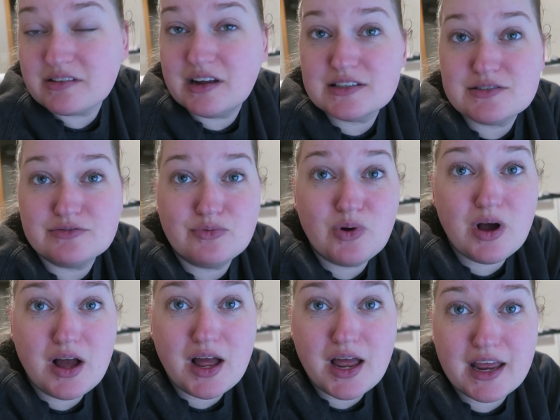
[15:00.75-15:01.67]
lots of
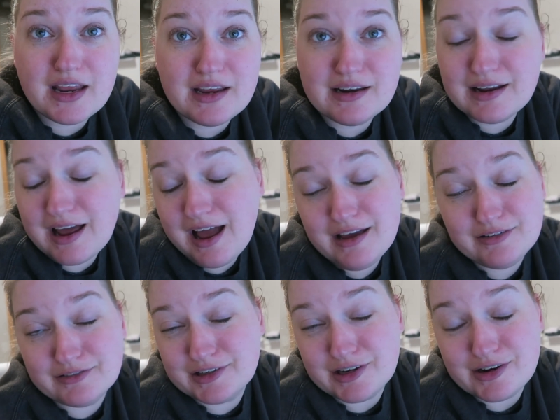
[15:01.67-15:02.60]
wine. I
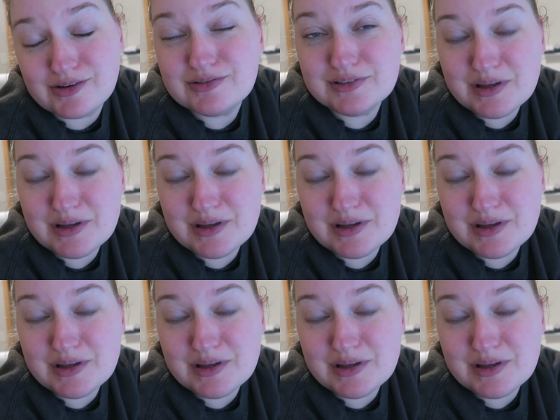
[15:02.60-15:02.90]
don't know.